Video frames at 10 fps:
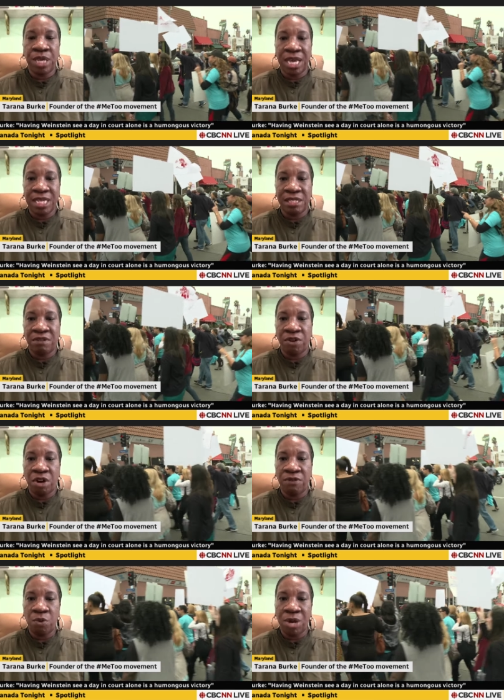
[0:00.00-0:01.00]
case of
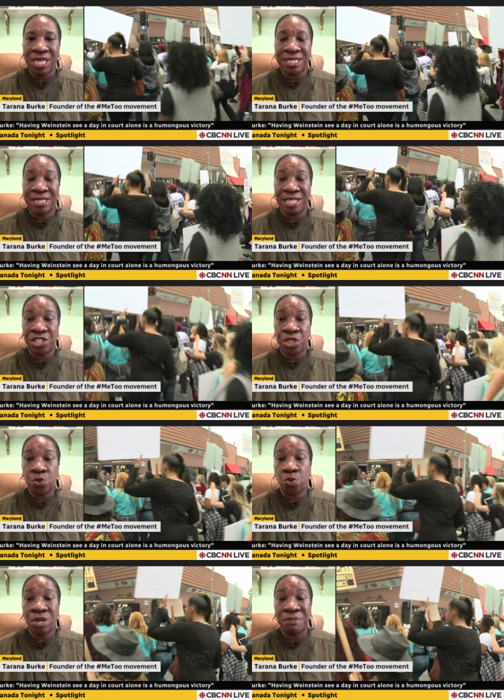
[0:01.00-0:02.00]
Harvey Weinstein is just
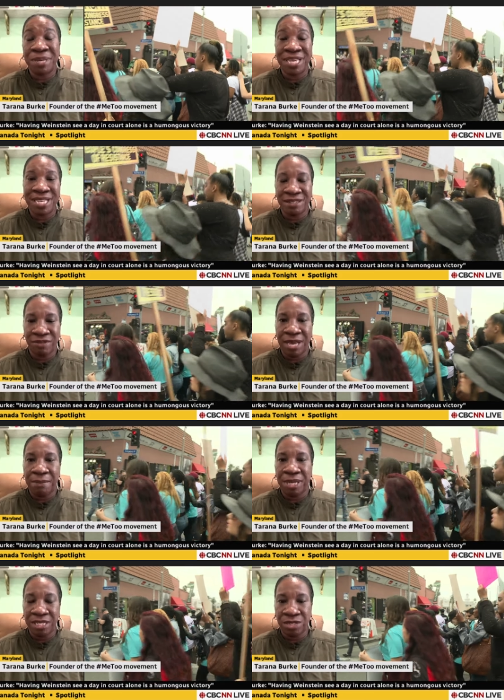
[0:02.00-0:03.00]
one piece of that
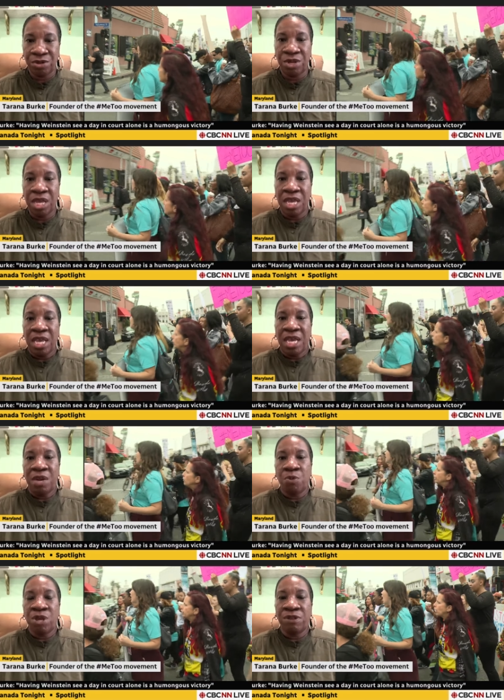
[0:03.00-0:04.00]
puzzle.
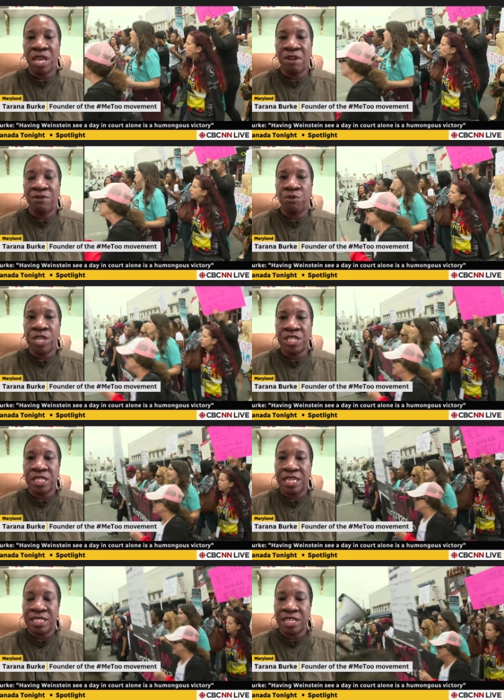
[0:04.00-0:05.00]
And if we just
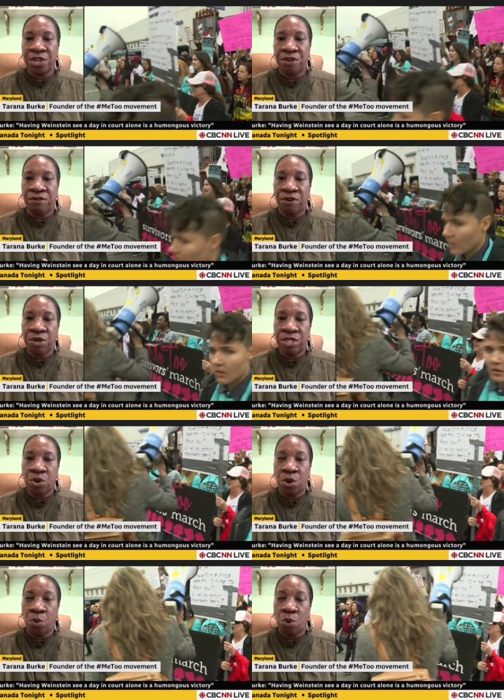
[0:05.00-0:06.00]
continue to focus
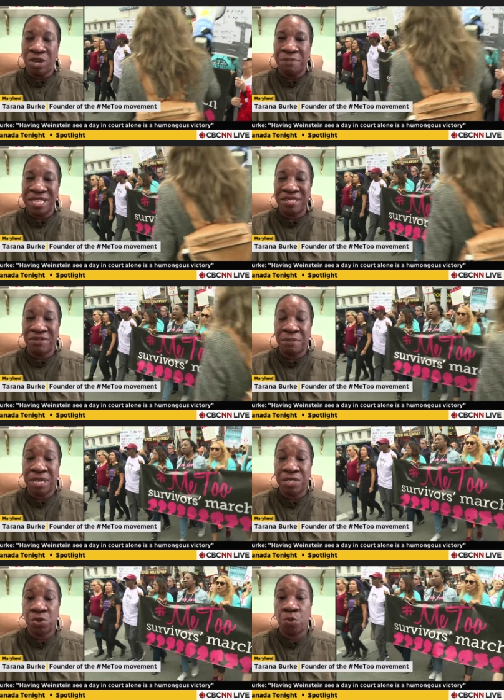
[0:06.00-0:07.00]
on one piece of the
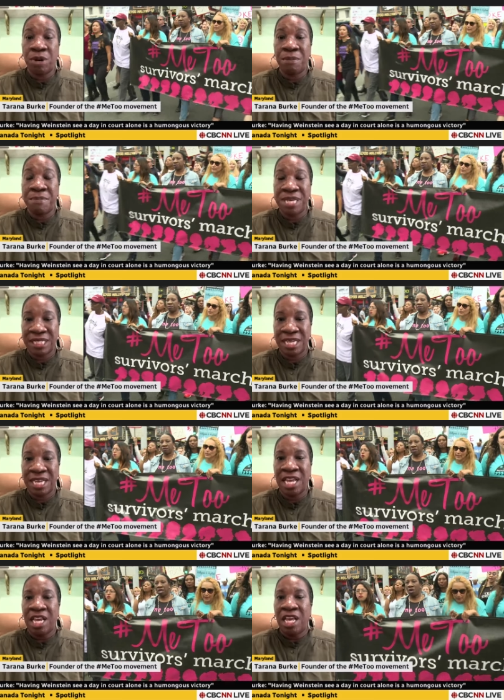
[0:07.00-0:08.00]
puzzle, we're
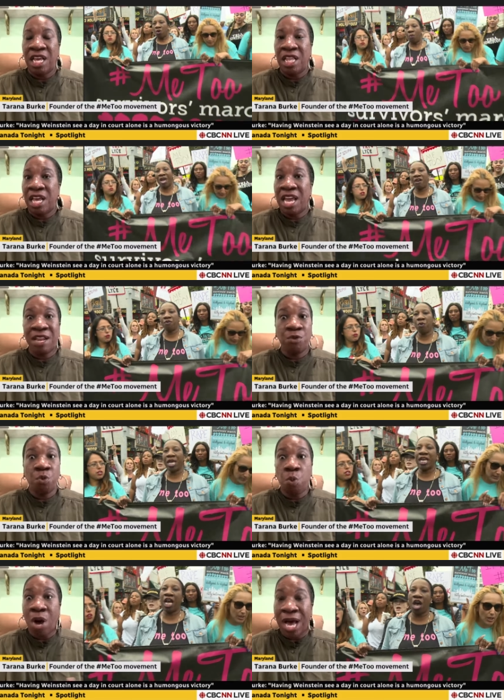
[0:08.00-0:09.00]
missing a
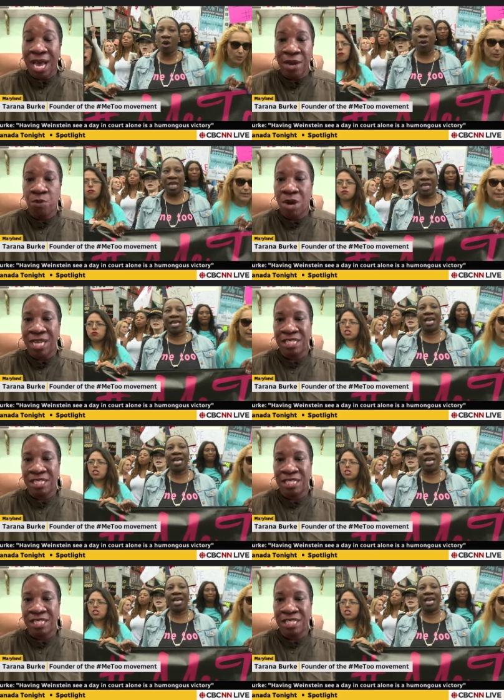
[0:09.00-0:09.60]
wide